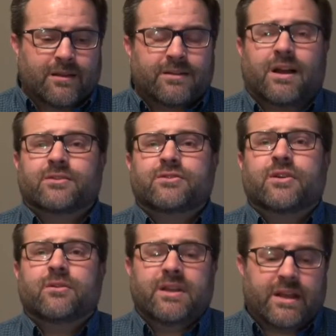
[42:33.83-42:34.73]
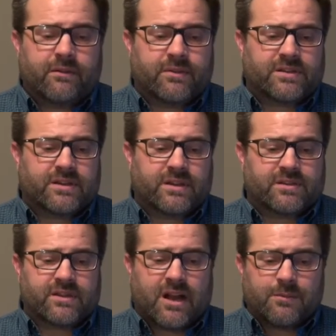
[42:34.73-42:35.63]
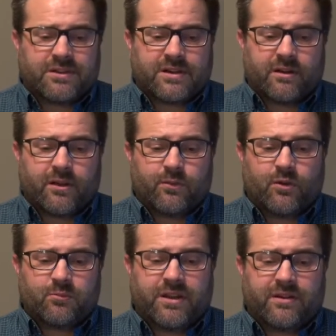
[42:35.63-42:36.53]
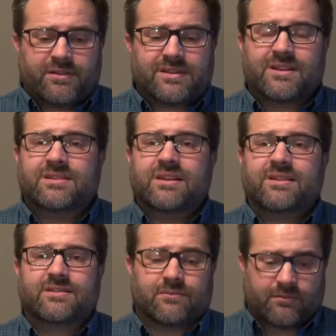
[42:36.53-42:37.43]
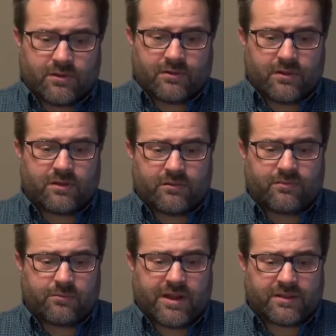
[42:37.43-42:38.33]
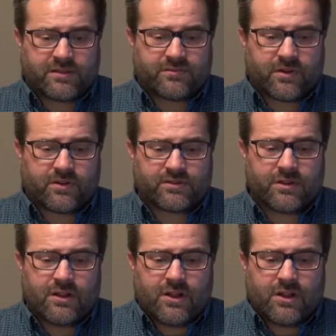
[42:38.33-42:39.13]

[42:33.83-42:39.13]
Dr. Tony Evans, in his commentary on 1 Peter, says this about this verse.